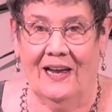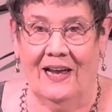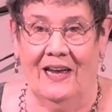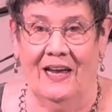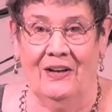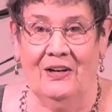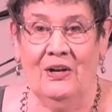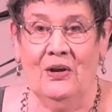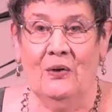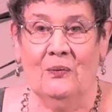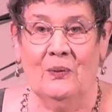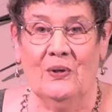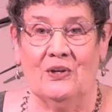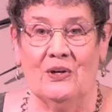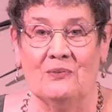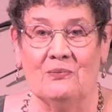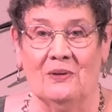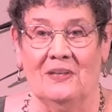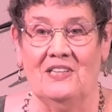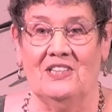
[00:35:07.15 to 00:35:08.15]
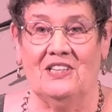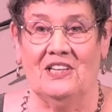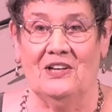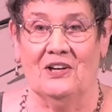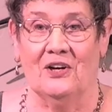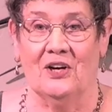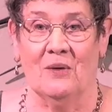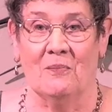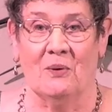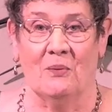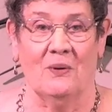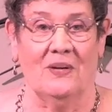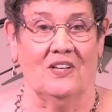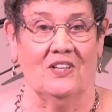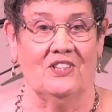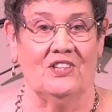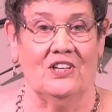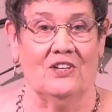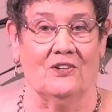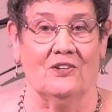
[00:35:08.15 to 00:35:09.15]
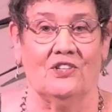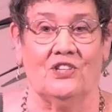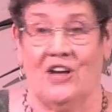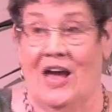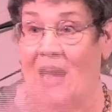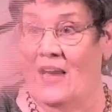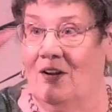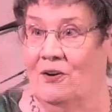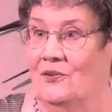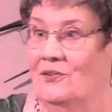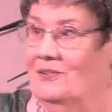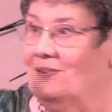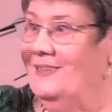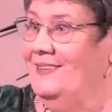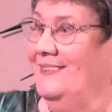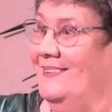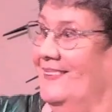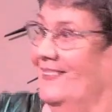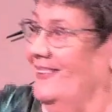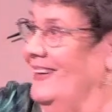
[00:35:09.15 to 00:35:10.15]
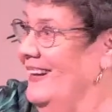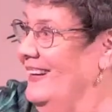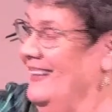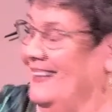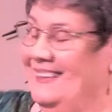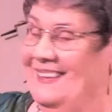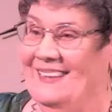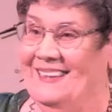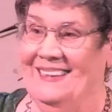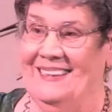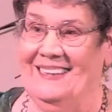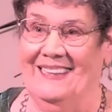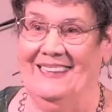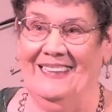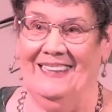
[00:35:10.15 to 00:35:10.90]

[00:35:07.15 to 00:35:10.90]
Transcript: And we couldn't really see her, but we could see her shadow, you know, like this.